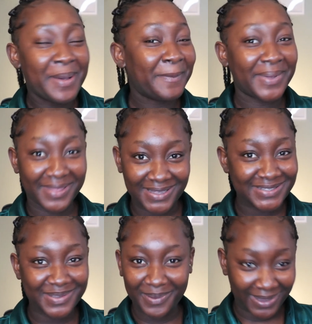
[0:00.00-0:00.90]
but
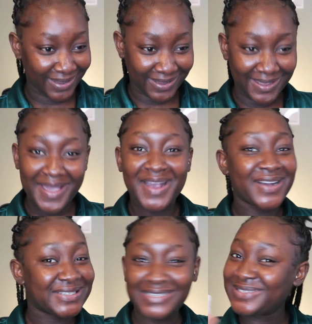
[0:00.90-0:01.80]
that's okay
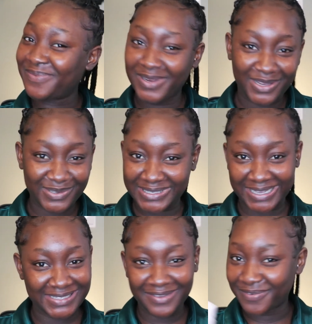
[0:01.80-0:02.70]
because this video is
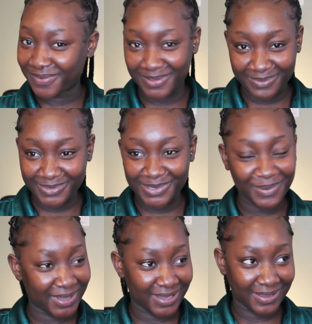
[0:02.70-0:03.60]
getting filmed,
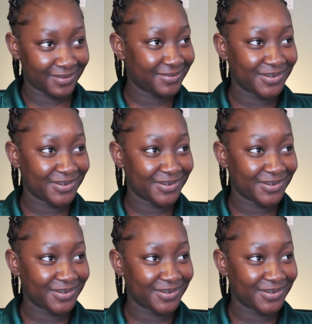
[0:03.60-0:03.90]
okay?